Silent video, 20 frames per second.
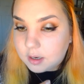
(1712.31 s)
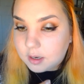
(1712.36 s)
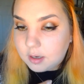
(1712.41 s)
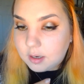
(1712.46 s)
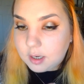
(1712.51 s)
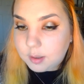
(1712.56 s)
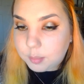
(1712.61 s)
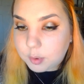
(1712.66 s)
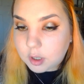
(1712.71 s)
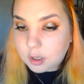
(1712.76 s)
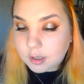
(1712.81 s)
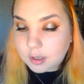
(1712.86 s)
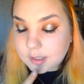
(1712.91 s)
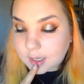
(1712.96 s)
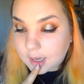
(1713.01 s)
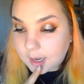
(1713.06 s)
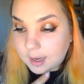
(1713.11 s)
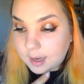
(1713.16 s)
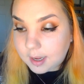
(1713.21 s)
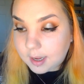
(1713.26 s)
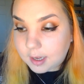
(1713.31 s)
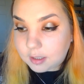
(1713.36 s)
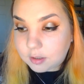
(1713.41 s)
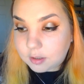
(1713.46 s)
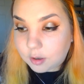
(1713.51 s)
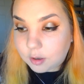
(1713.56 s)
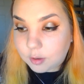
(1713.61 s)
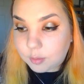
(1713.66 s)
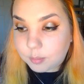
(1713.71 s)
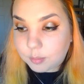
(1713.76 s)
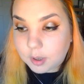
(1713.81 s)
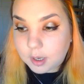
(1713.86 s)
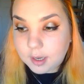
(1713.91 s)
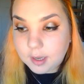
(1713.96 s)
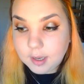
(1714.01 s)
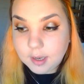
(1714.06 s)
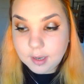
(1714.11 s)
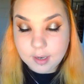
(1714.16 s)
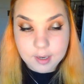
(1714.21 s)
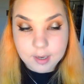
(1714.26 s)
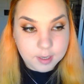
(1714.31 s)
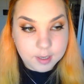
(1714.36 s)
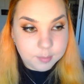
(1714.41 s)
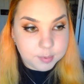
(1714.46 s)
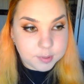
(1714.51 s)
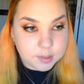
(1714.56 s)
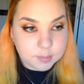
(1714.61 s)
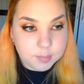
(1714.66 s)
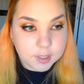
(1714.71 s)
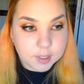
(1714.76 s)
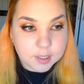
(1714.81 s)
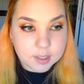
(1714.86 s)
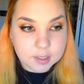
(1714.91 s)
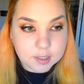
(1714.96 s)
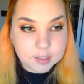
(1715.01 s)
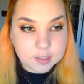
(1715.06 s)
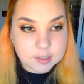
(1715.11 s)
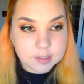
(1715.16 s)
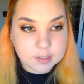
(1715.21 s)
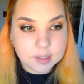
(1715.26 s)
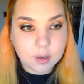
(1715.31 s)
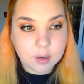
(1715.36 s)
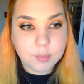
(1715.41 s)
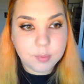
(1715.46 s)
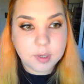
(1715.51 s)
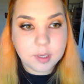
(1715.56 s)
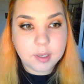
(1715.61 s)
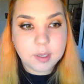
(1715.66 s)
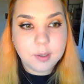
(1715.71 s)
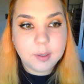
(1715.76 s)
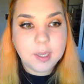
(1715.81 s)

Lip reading: lip gloss I had on my lips because now we're